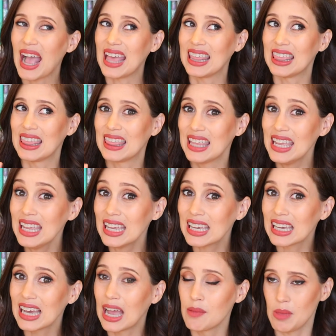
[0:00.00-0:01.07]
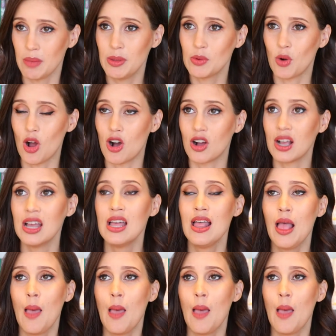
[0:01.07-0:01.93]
I think. I may be wrong.